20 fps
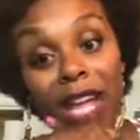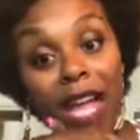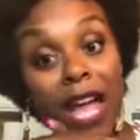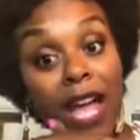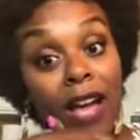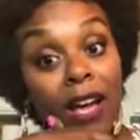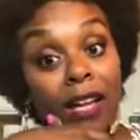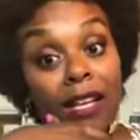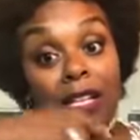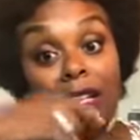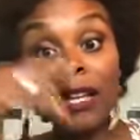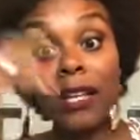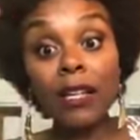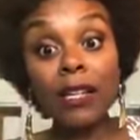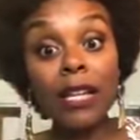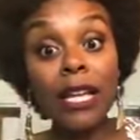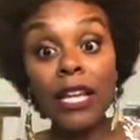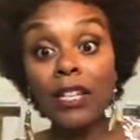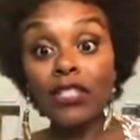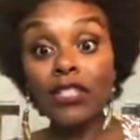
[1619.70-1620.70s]
Leisha, I
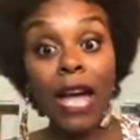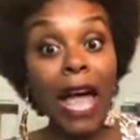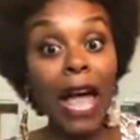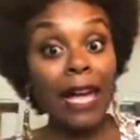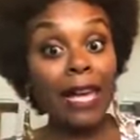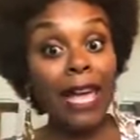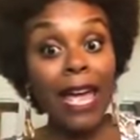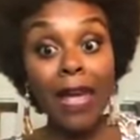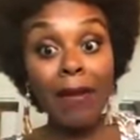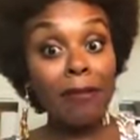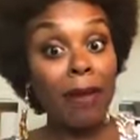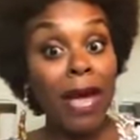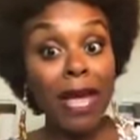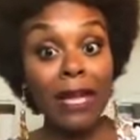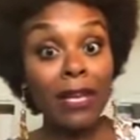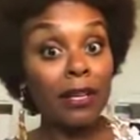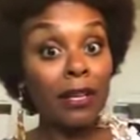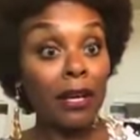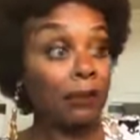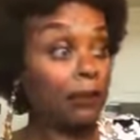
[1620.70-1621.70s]
can't make it up, child.
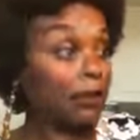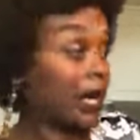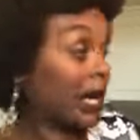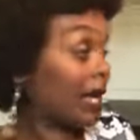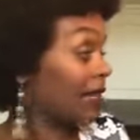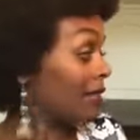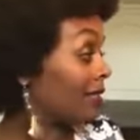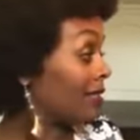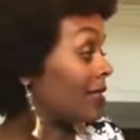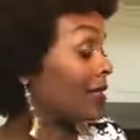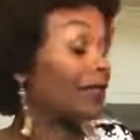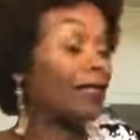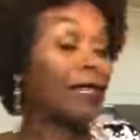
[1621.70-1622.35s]
This is the God